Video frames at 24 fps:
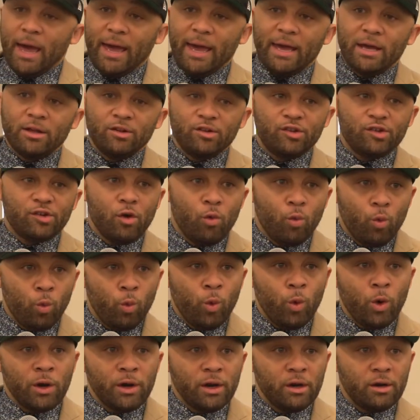And so
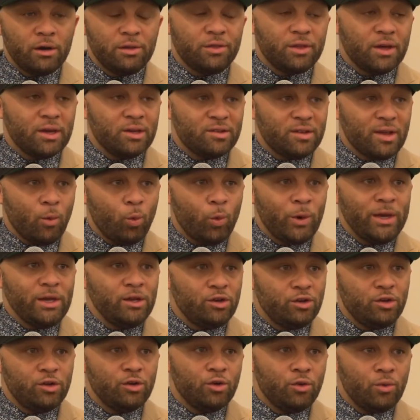one of the things that we
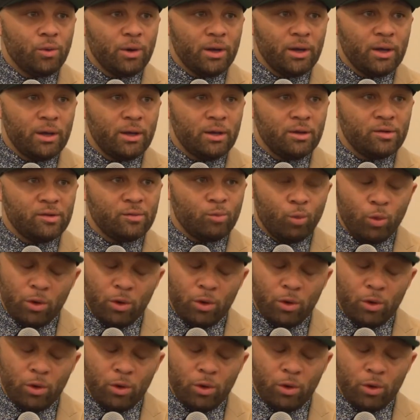do is,